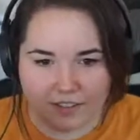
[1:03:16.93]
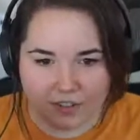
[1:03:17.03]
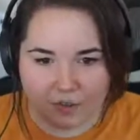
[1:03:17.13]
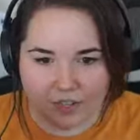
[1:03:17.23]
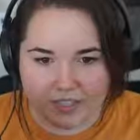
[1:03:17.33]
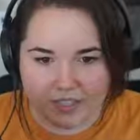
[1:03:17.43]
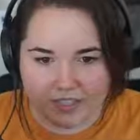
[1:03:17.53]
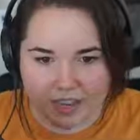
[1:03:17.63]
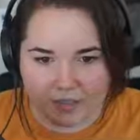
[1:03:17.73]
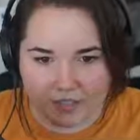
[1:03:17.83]
Rin
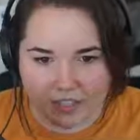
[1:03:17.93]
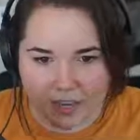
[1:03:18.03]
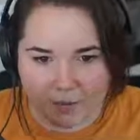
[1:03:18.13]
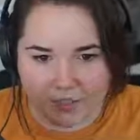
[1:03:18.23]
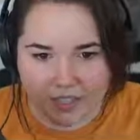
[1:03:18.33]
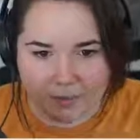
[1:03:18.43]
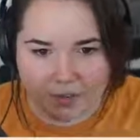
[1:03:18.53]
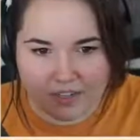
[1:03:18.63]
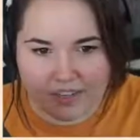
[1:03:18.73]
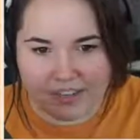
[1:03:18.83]
says, every time you say
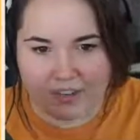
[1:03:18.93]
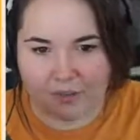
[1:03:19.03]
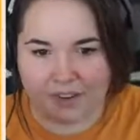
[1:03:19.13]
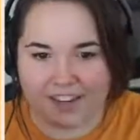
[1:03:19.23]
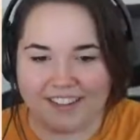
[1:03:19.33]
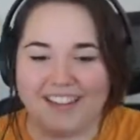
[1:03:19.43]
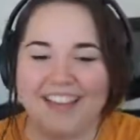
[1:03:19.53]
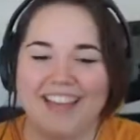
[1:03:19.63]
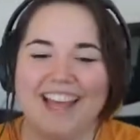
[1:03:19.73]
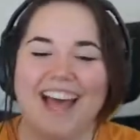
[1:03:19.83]
Brittany, I hear Rennie.
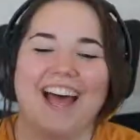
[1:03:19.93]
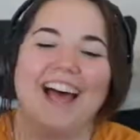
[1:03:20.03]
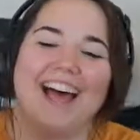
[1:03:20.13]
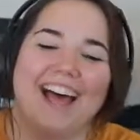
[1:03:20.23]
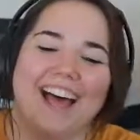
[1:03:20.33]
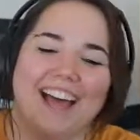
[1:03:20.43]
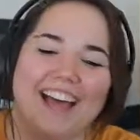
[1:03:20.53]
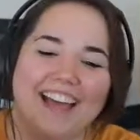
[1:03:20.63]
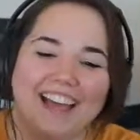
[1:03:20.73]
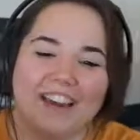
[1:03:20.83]

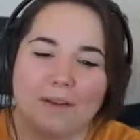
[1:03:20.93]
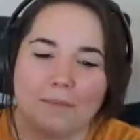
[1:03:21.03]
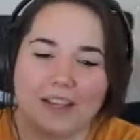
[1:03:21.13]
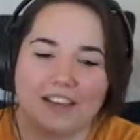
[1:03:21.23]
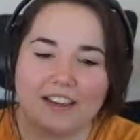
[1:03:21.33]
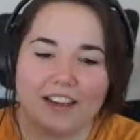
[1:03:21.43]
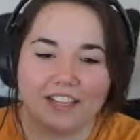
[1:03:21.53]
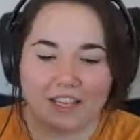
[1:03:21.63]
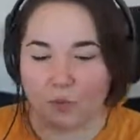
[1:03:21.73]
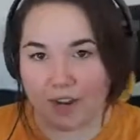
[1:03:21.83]
And I'm like, I
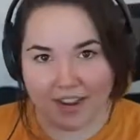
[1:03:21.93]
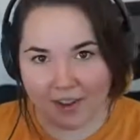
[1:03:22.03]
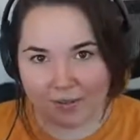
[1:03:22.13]
said what now?